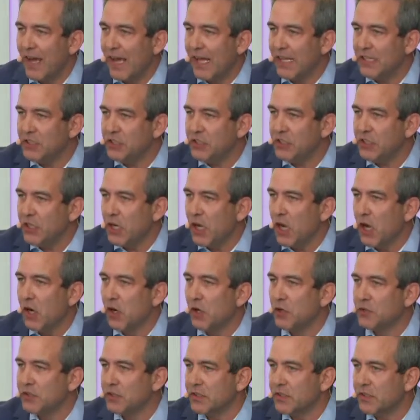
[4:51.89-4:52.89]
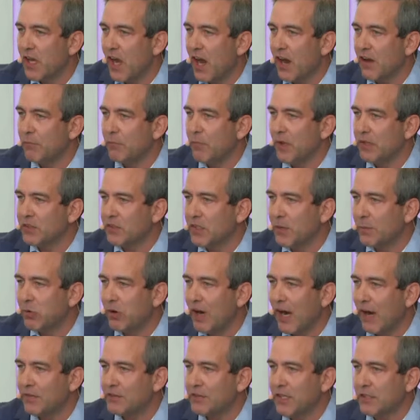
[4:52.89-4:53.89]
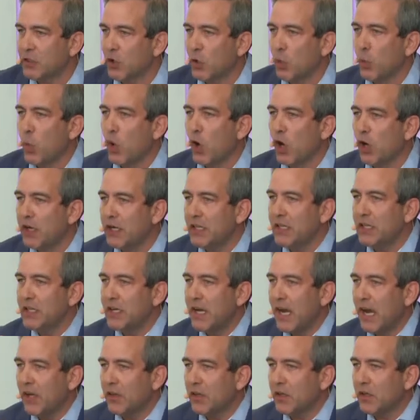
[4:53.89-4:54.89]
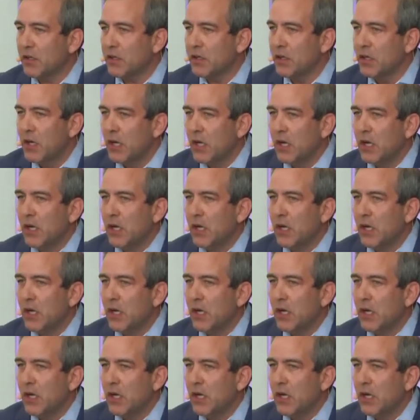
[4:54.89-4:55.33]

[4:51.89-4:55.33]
NGOs and governments and the private sector working together